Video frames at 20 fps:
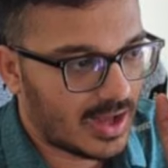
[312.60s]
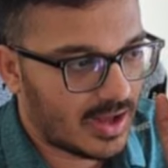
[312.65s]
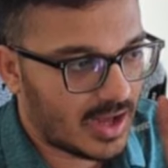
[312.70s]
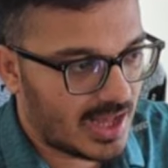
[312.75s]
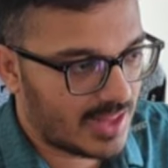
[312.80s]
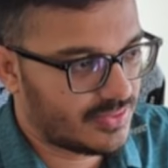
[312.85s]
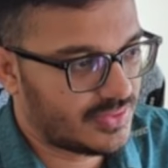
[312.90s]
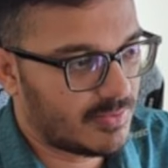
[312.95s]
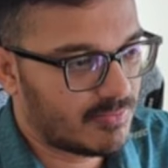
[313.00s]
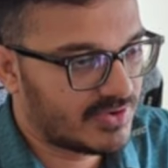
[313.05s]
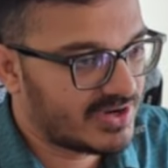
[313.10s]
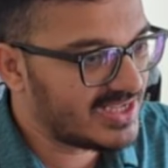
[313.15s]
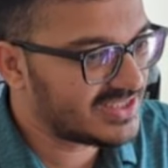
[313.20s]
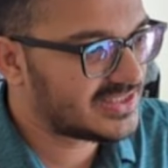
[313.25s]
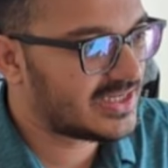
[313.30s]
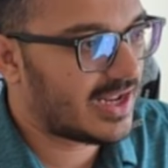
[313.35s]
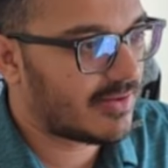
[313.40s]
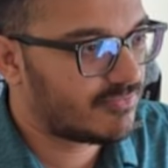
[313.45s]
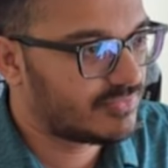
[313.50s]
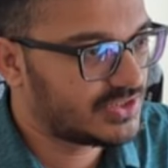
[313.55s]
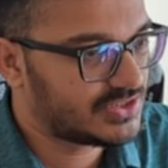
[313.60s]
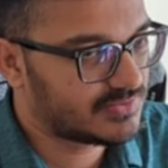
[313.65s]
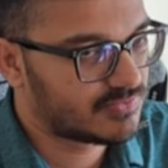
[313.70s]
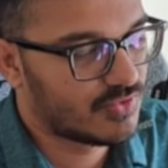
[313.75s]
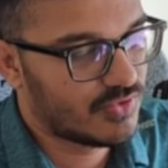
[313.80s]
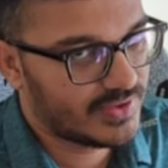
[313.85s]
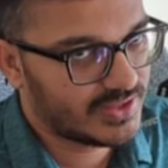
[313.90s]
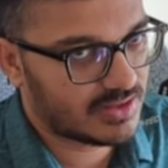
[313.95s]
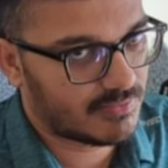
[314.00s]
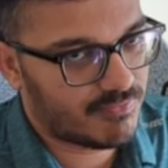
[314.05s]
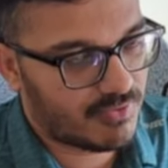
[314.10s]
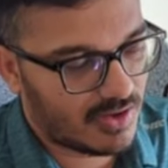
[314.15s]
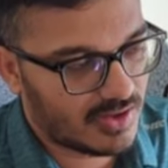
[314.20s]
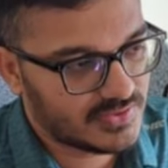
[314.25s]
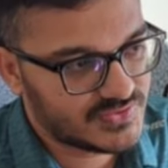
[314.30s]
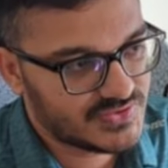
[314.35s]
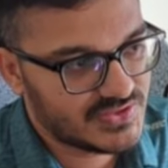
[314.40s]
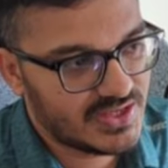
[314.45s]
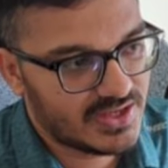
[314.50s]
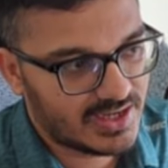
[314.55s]
The reason I'm just moving the pawns
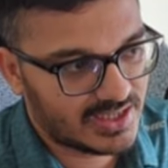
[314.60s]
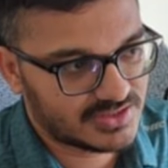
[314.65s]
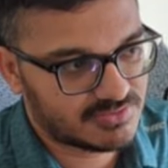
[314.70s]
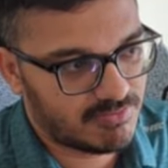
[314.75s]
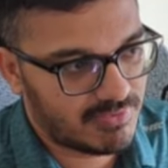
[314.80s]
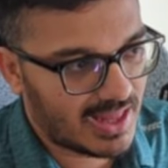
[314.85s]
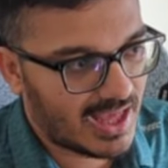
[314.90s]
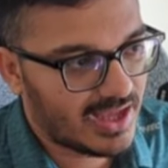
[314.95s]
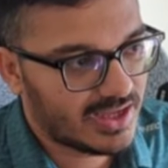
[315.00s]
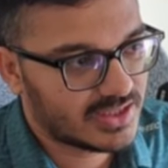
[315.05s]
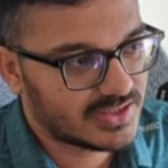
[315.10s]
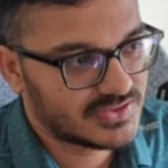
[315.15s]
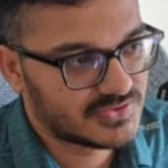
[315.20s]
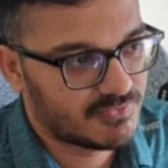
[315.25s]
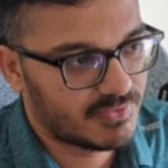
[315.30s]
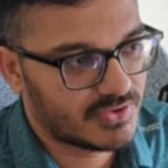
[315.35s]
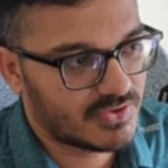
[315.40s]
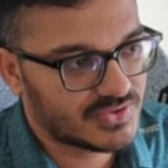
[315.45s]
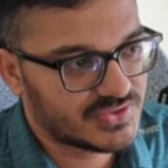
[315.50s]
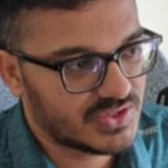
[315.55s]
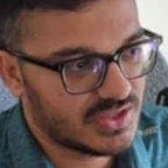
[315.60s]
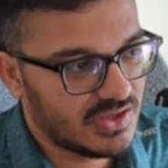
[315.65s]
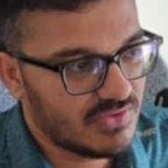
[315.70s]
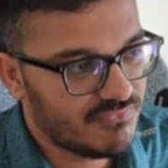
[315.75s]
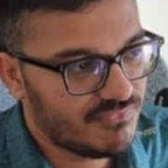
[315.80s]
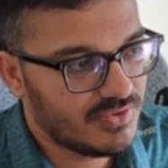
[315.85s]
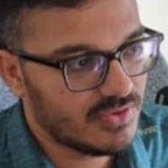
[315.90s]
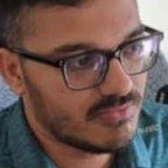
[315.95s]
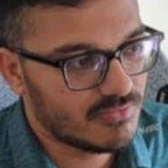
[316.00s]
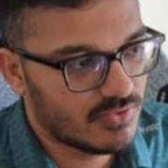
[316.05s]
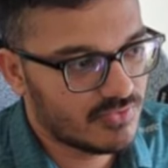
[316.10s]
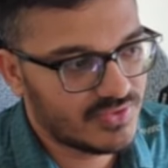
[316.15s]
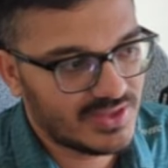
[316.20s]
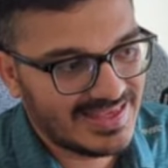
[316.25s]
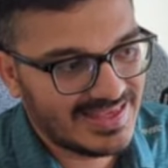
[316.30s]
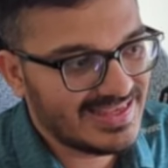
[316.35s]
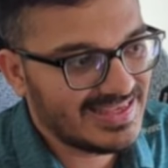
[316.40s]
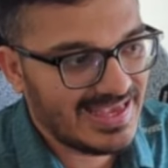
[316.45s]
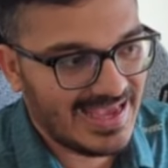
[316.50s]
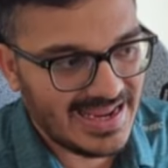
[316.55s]
here as black is because if you move the
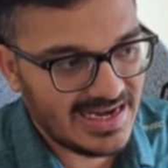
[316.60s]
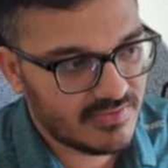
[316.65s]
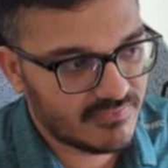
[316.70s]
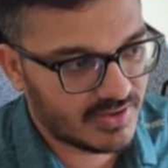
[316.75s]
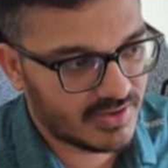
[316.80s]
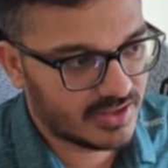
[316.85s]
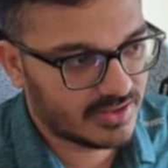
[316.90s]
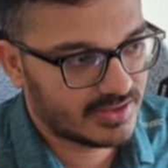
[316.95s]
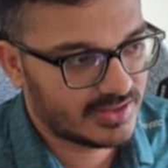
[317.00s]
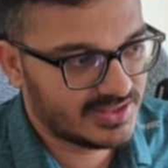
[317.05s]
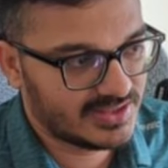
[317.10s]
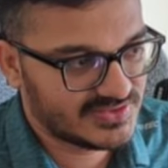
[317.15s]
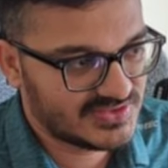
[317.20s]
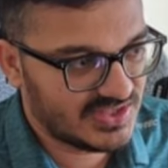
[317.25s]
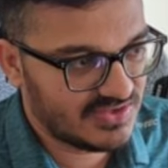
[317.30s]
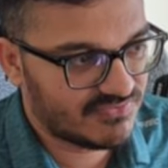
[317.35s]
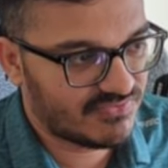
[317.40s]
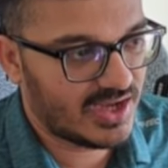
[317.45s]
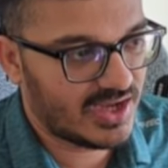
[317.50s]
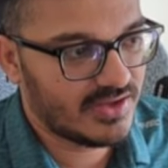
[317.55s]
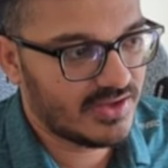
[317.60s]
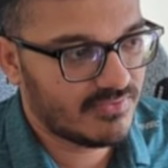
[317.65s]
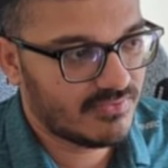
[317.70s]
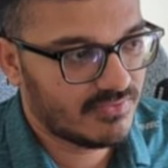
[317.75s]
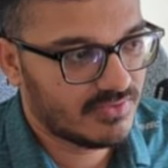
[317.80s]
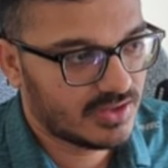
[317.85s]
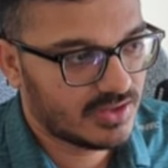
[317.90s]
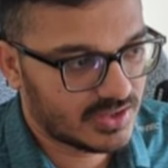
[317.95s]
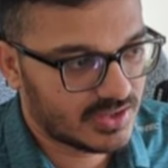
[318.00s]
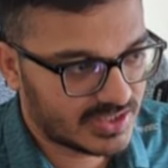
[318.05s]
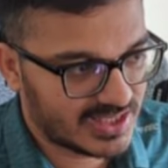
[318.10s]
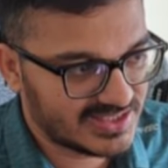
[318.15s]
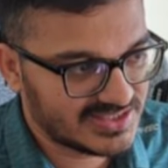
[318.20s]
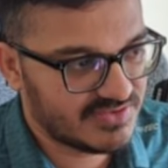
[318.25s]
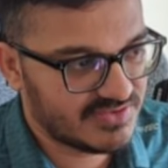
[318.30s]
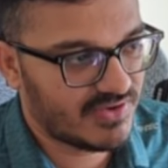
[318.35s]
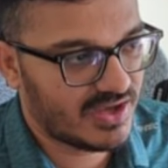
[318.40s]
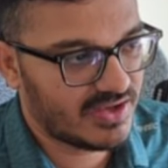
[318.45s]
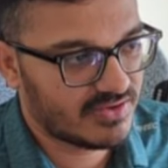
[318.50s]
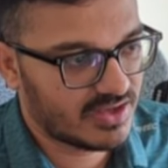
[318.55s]
king anywhere, king c5, king
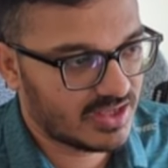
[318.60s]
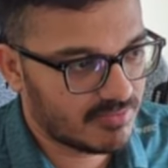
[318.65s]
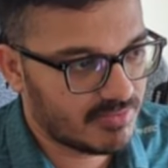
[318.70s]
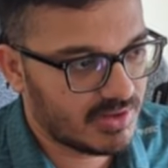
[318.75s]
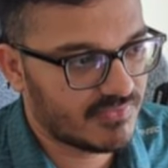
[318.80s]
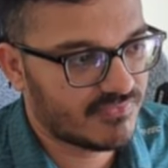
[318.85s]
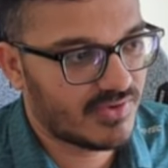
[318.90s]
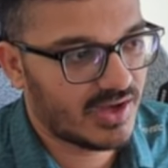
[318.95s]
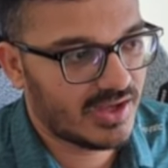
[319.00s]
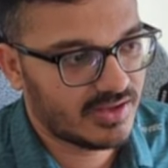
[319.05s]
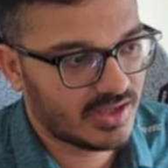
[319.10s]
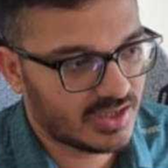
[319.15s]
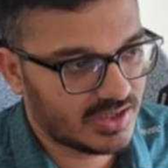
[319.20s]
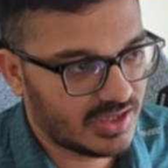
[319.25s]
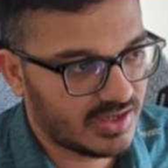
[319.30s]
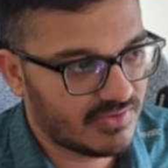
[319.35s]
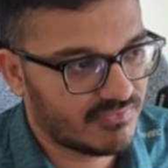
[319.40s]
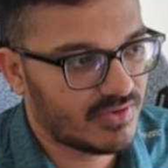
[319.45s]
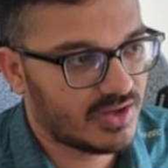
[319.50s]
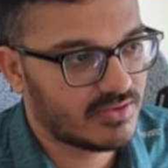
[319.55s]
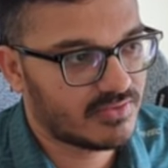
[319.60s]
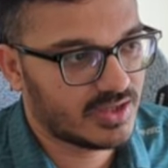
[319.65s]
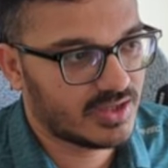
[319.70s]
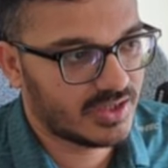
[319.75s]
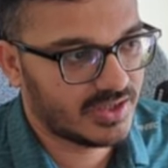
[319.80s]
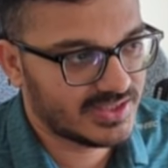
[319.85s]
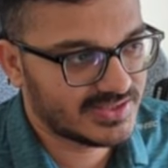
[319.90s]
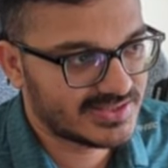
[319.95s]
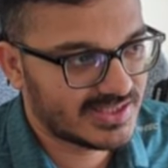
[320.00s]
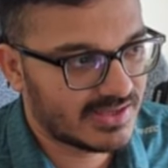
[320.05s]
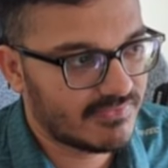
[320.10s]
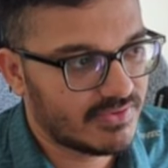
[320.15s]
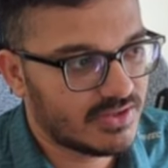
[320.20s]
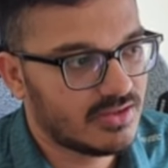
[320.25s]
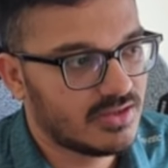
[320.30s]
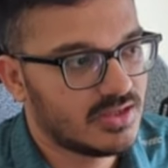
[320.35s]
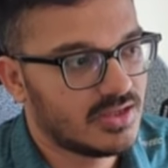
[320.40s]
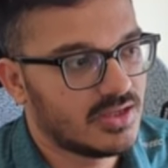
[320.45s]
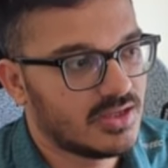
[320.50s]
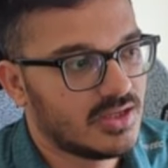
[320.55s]
c5, king b5, king d5, king d7,
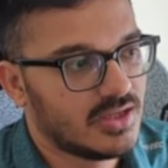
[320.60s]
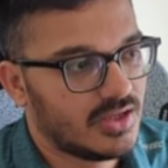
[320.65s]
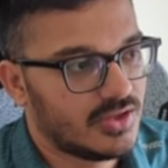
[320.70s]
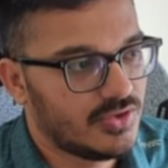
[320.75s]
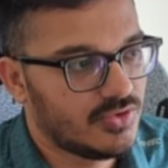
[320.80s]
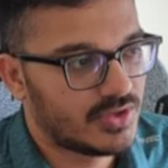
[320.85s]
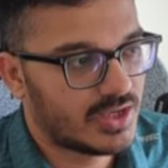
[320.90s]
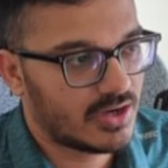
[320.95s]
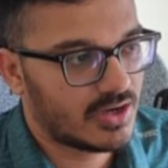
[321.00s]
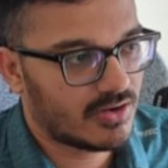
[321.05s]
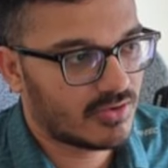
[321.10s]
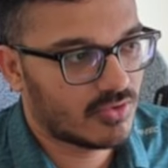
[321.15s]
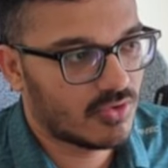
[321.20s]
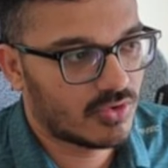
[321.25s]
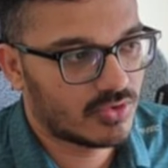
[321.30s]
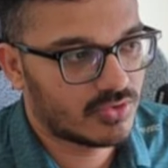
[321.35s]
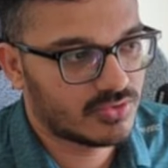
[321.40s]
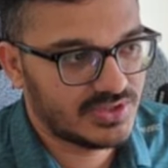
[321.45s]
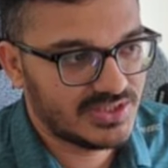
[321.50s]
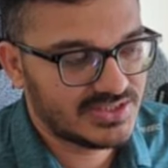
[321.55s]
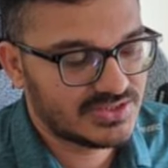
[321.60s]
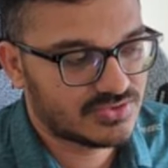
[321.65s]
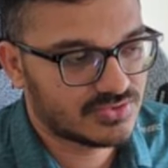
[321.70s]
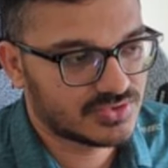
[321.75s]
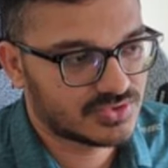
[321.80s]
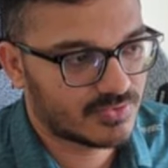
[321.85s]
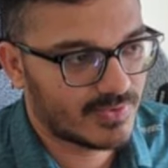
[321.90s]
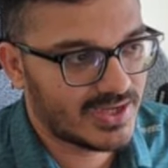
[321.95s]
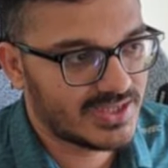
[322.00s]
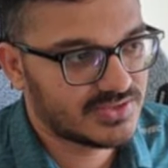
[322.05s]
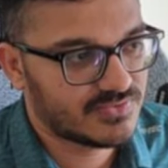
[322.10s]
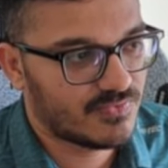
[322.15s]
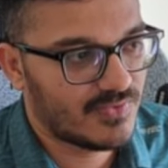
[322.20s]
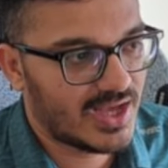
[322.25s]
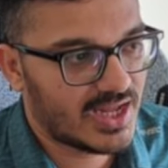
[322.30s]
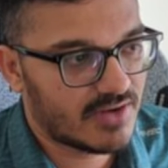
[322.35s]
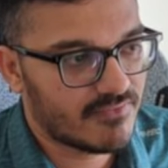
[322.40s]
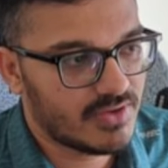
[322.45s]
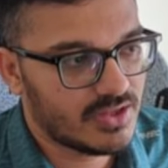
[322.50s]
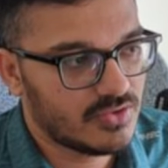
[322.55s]
you cannot go to these two squares.
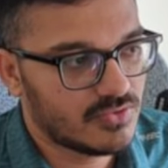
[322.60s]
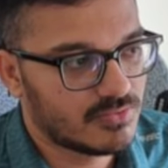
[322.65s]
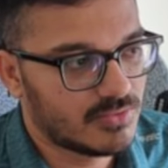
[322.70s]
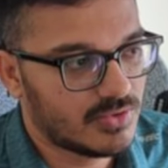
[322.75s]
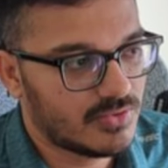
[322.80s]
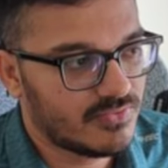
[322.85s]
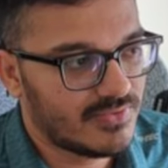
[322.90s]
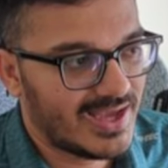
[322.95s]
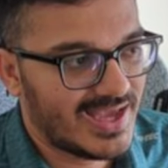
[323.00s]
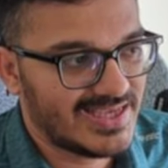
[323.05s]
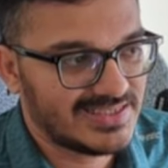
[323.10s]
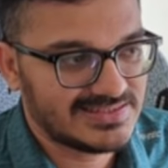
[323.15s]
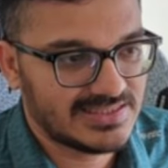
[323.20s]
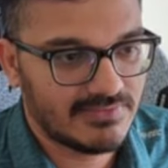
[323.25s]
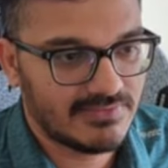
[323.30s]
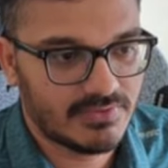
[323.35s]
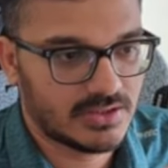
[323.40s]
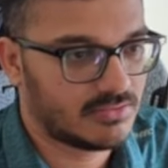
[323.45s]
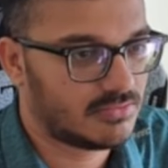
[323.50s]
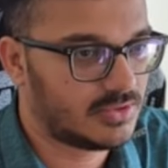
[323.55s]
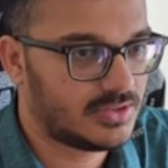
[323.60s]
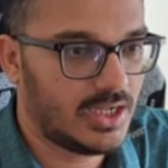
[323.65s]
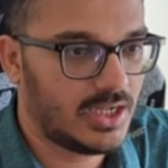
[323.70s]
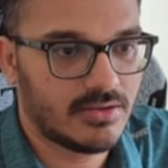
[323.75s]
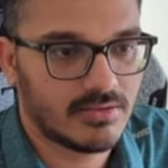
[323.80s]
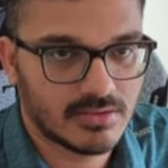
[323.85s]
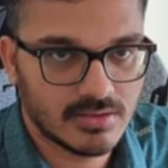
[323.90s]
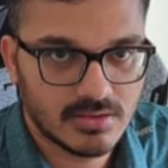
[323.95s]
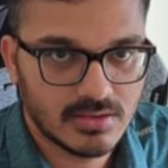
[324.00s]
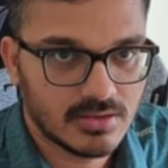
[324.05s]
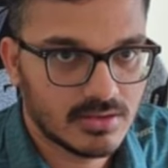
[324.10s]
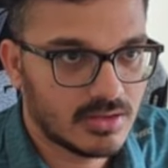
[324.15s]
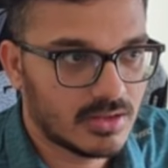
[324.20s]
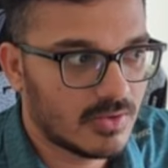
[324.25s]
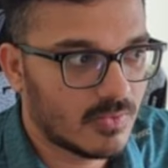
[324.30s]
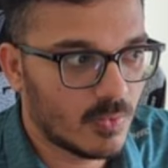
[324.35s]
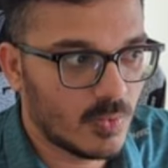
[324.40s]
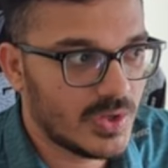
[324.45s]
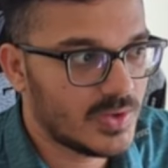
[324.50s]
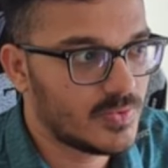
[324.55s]
Wherever you move, a7, done.
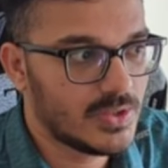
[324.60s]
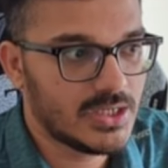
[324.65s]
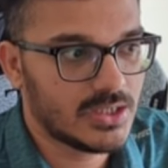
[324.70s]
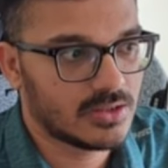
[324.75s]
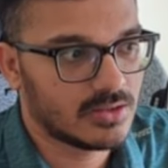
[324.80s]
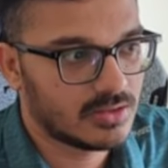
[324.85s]
We win.